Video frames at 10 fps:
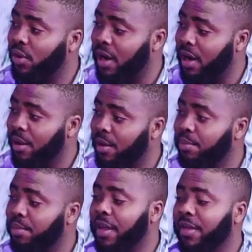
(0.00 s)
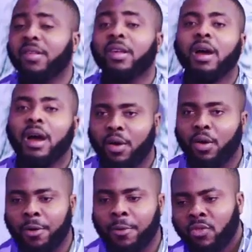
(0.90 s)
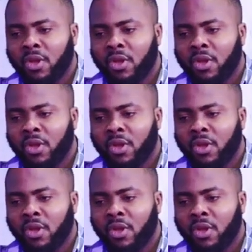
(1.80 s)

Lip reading: their place and all.